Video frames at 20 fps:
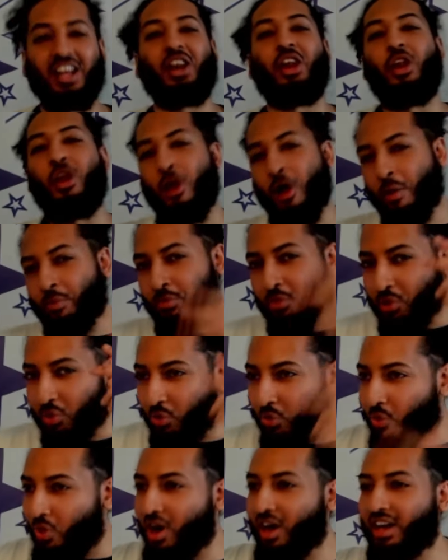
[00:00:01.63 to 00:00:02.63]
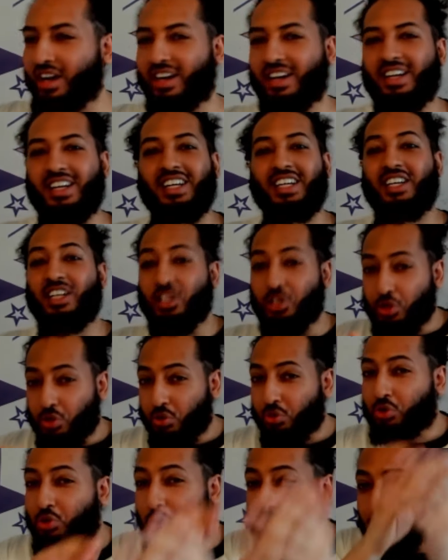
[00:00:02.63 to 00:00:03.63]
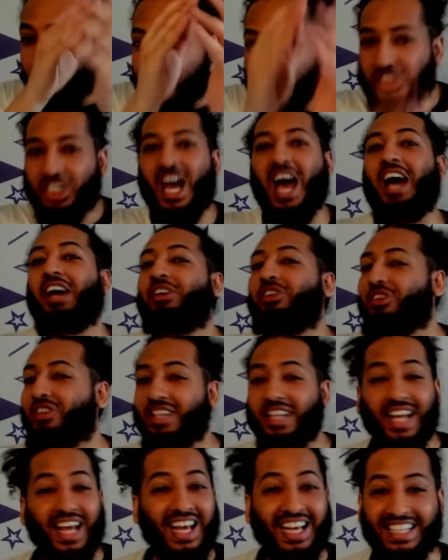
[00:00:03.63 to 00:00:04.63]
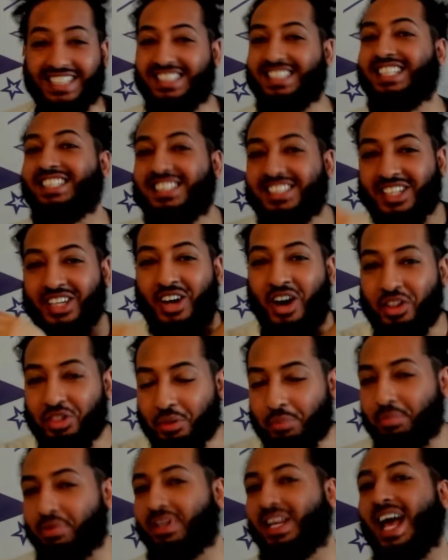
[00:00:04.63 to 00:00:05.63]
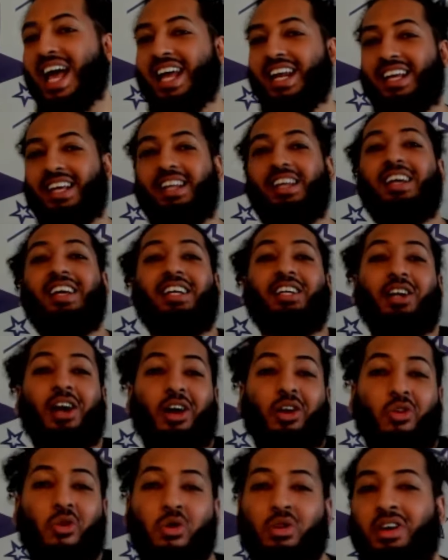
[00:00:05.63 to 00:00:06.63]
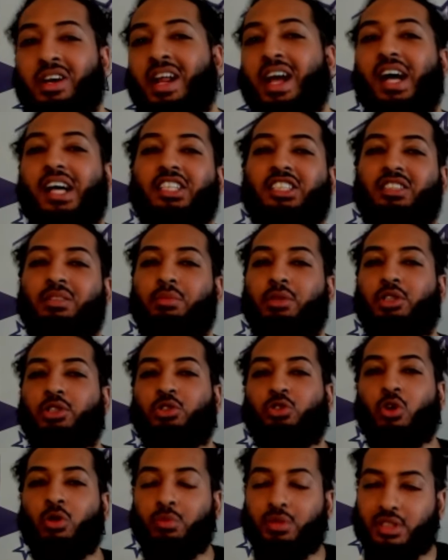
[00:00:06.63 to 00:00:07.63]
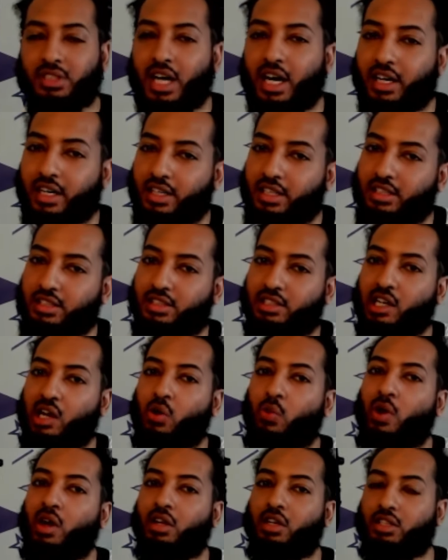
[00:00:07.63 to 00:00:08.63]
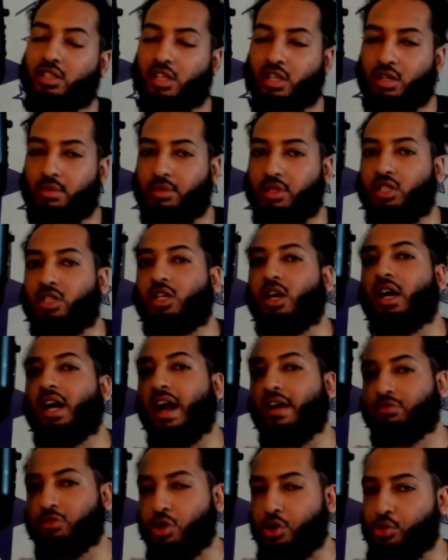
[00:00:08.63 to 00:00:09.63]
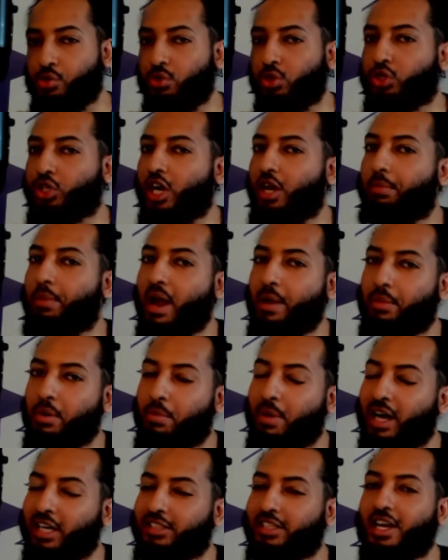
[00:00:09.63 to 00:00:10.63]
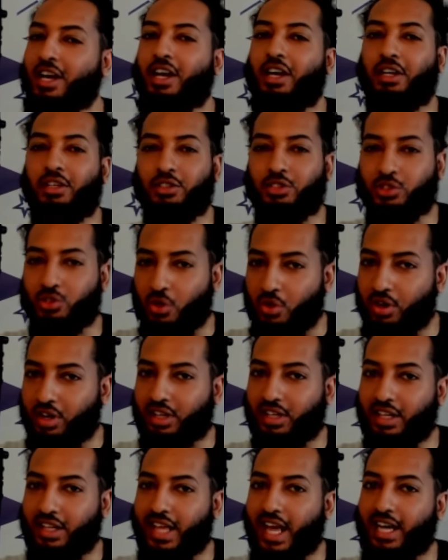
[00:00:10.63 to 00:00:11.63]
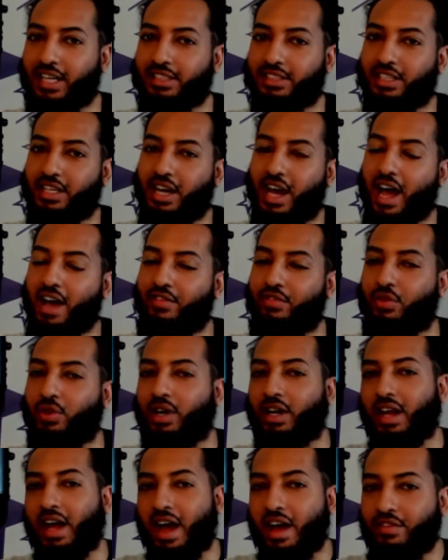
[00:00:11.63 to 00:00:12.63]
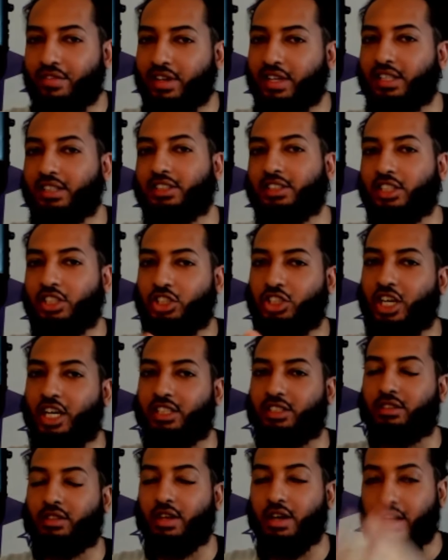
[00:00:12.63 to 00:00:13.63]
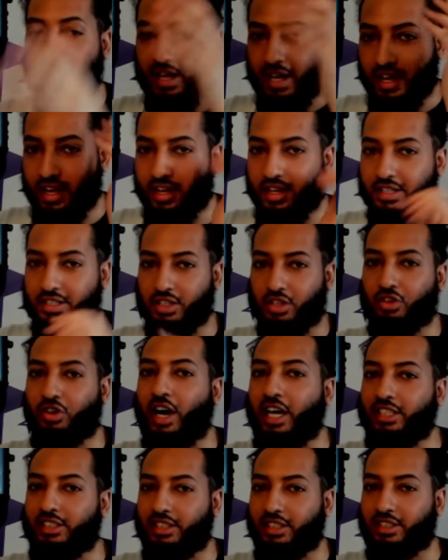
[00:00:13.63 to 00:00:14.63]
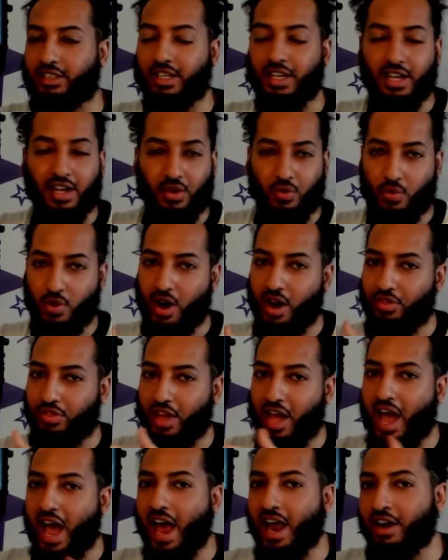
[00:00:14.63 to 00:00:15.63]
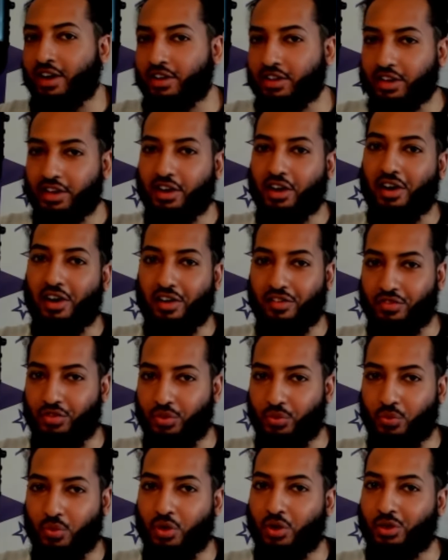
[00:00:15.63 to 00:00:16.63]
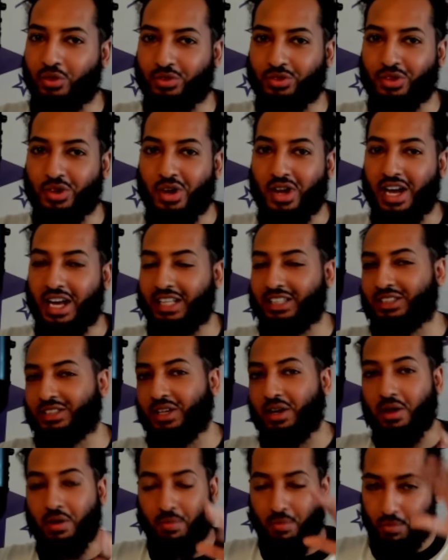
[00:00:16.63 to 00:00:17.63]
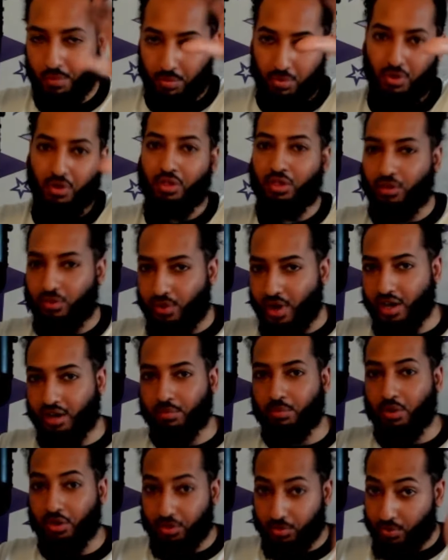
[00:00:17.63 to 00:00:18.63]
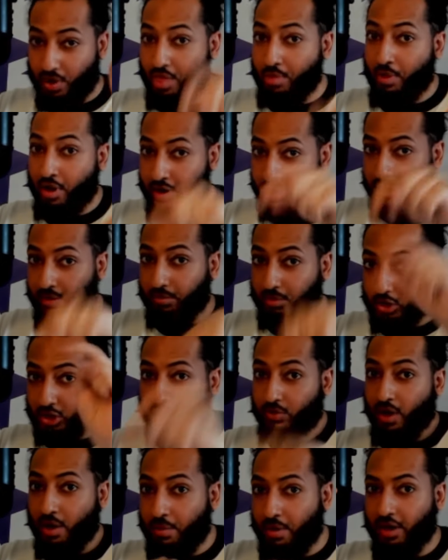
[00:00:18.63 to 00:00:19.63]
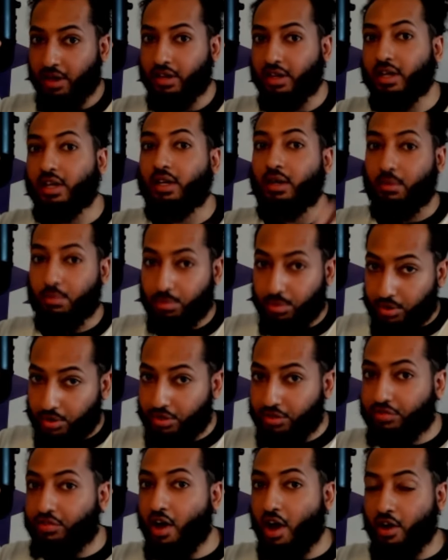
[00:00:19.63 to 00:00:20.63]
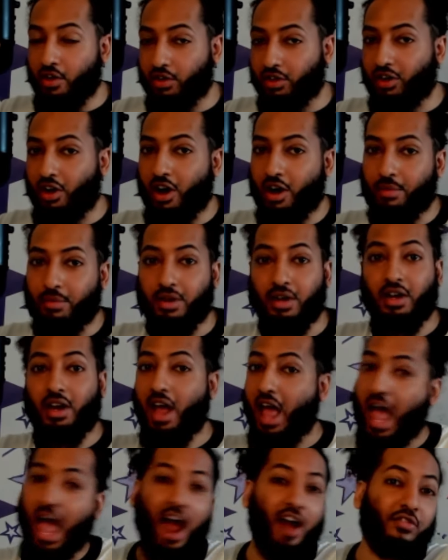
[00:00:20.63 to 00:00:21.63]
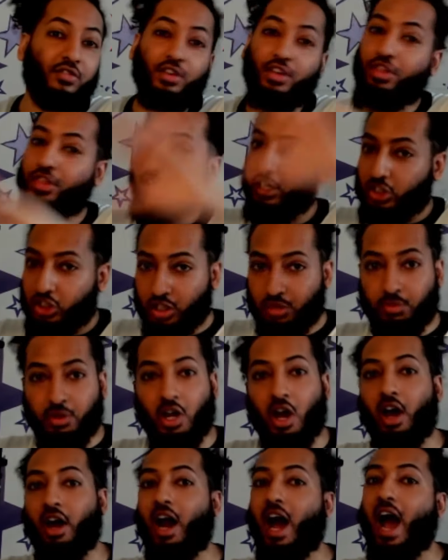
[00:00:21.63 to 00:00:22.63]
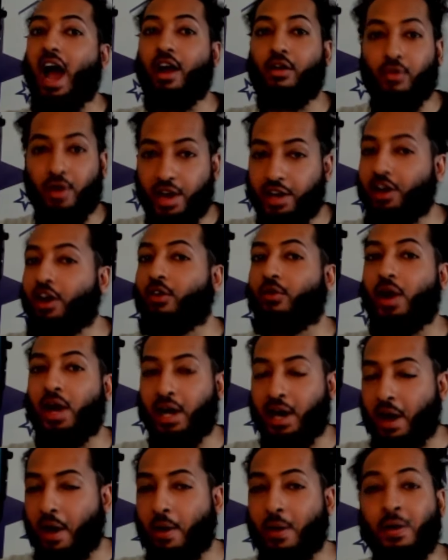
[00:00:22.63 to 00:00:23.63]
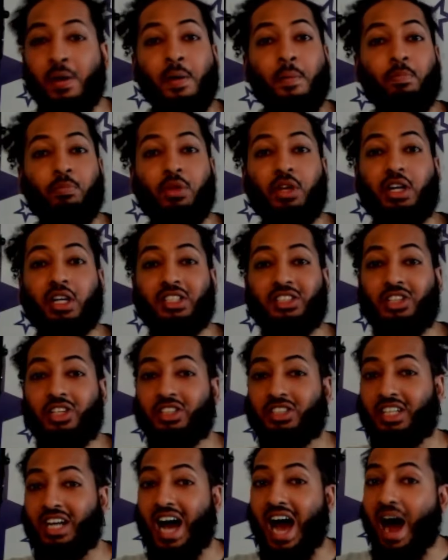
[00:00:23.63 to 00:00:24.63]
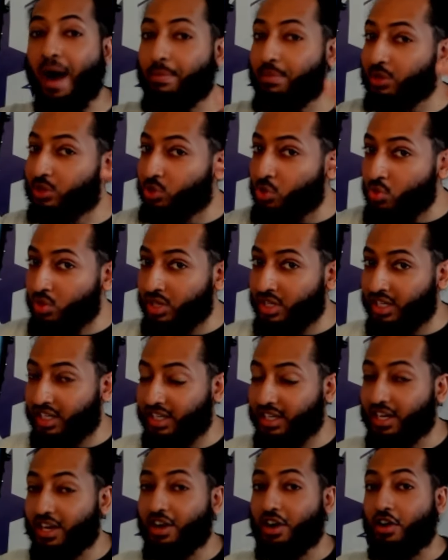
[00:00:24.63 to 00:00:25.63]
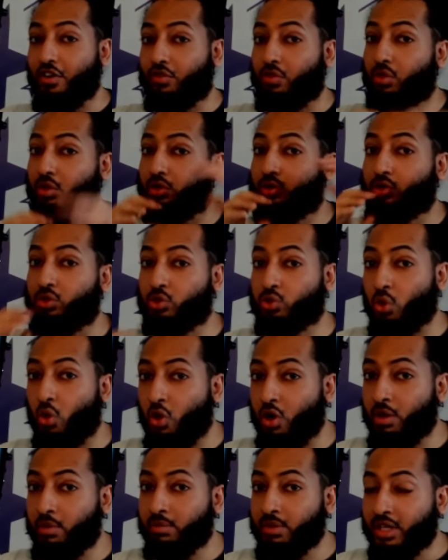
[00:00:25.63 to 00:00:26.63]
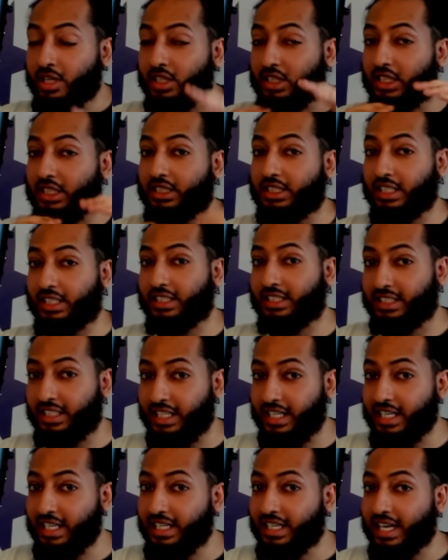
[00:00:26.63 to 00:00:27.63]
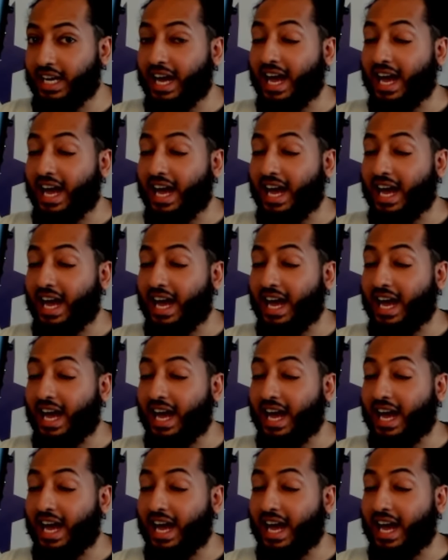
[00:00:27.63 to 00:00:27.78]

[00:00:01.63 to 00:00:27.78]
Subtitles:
number one YouTube channel existing on the planet. According to estimates, Storm is not going to sell well. It's going to be done after two trade paperbacks. Historically, that is what the evidence suggests. It is a crisis. We're at the end of the world. It's push the red button, pull the fire alarm. Everything should be on high radar right now because there is an opportunity for Storm to succeed